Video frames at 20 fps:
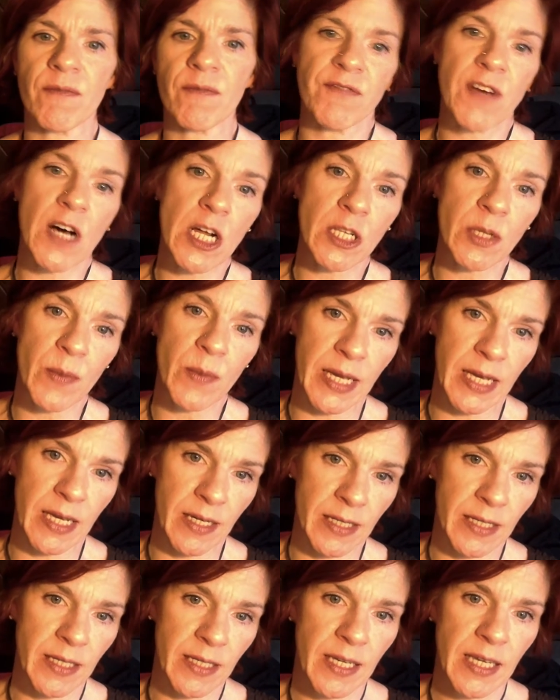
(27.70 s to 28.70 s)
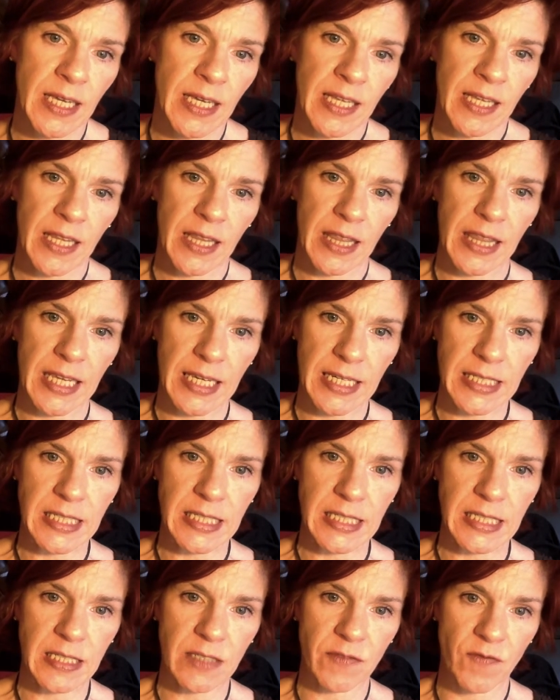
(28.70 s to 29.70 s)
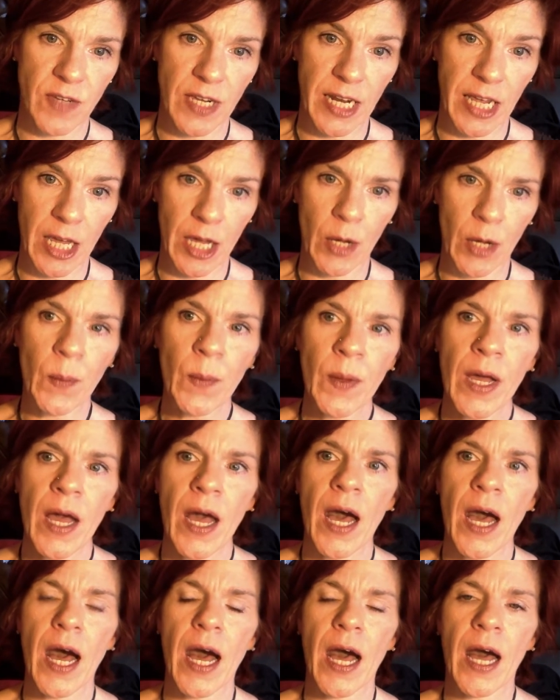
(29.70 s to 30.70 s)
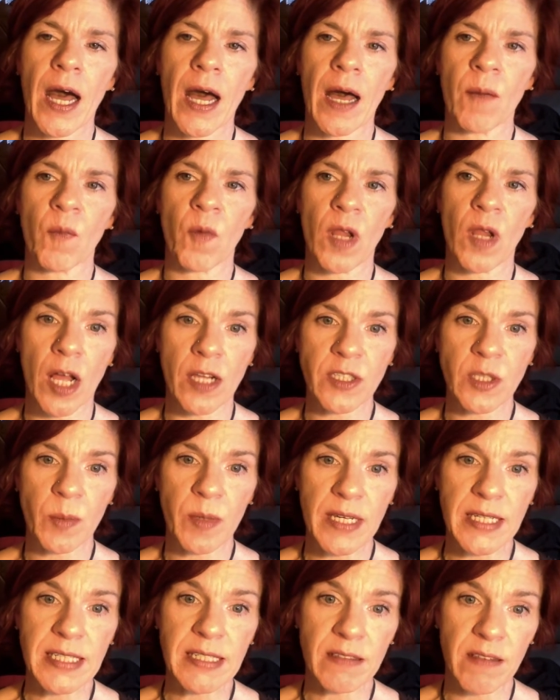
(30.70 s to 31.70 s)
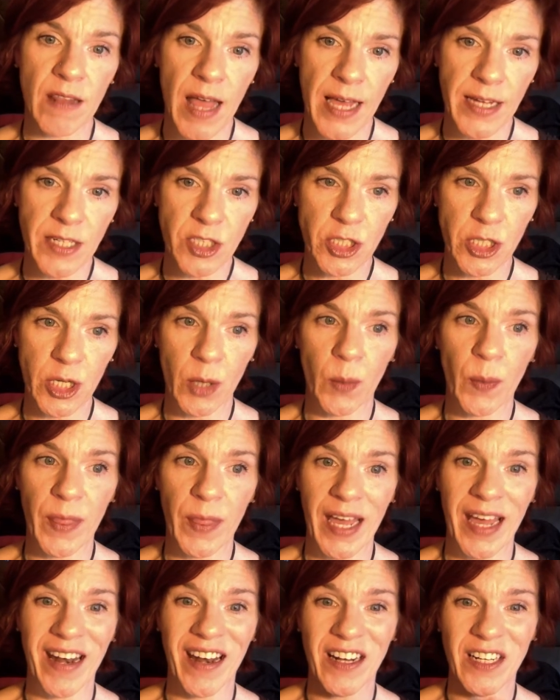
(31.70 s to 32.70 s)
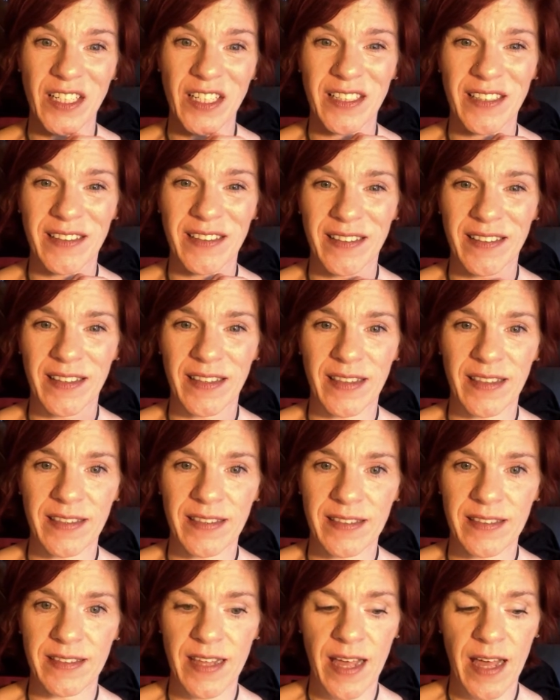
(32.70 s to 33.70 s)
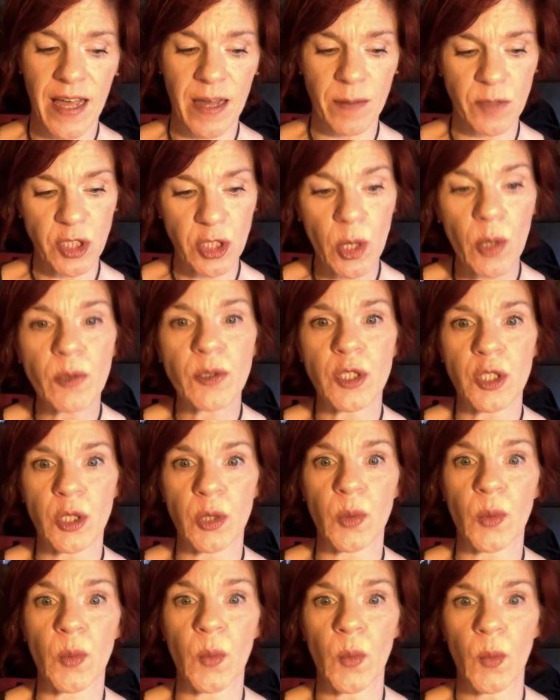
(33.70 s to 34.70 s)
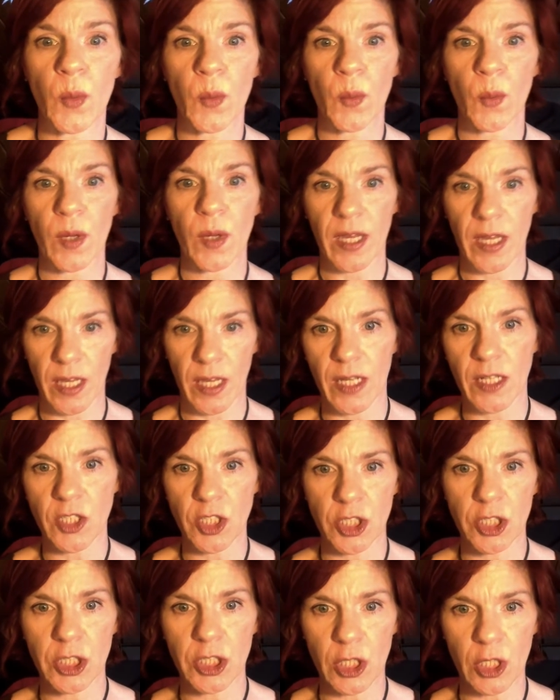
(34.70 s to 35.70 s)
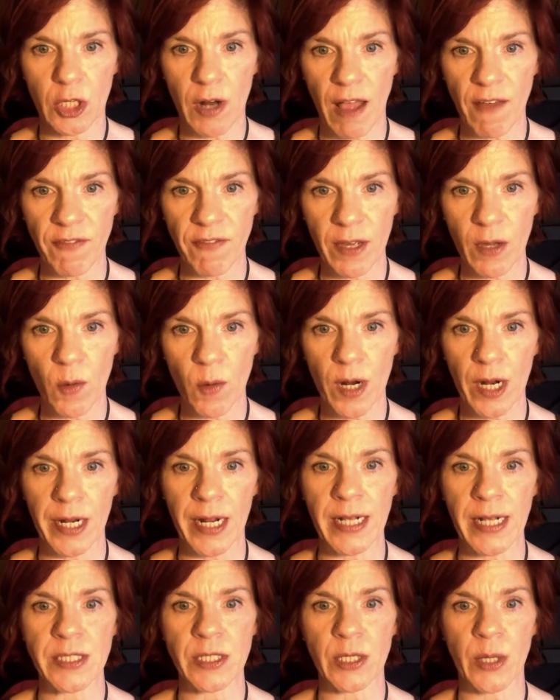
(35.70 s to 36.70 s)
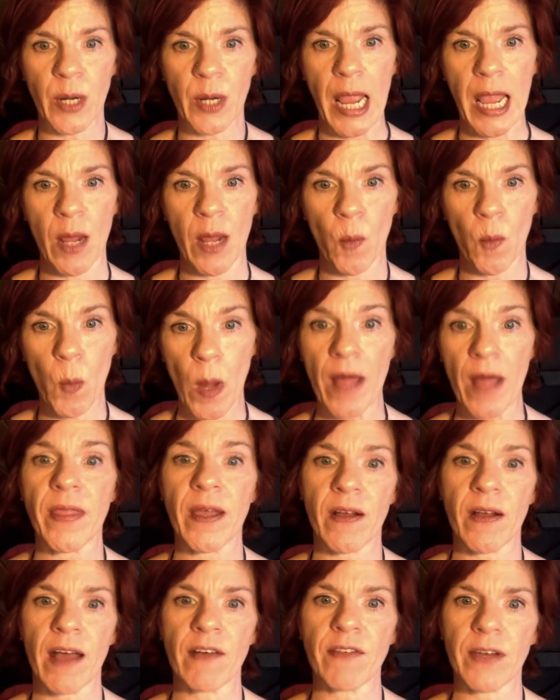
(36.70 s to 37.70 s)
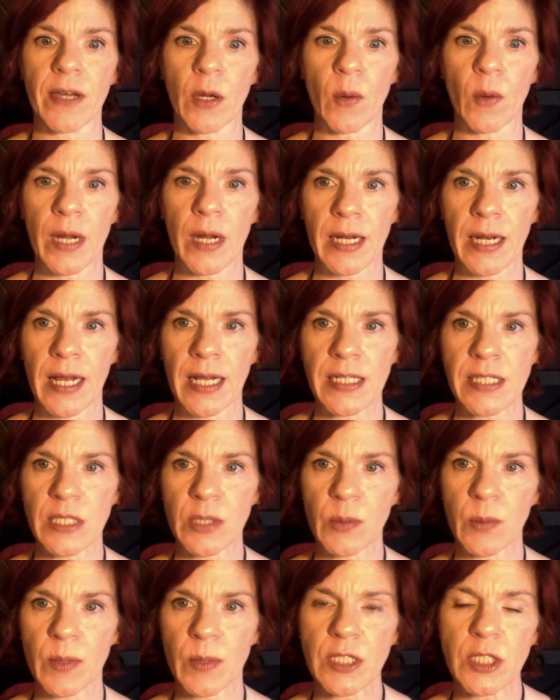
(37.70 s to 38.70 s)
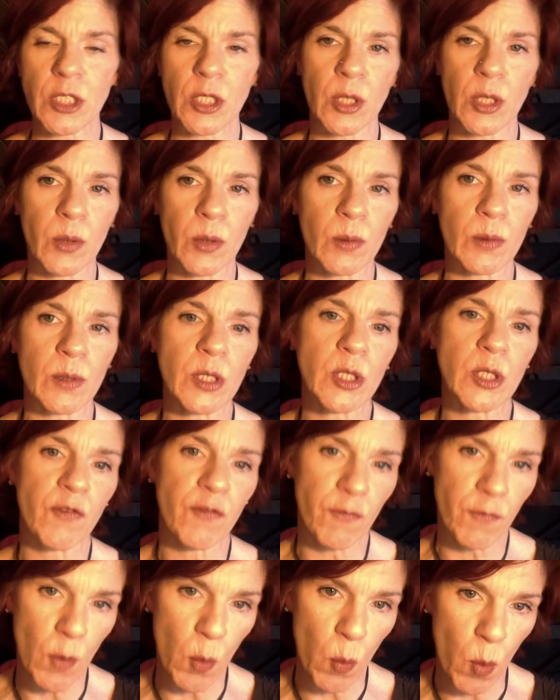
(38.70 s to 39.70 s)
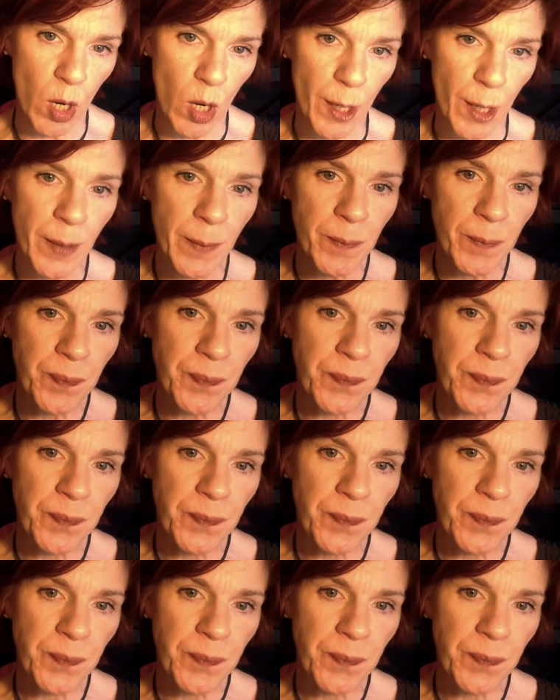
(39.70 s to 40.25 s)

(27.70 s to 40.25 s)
Following this video will also be a slideshow that shows you each graphic organizer and what the graphic organizer was used for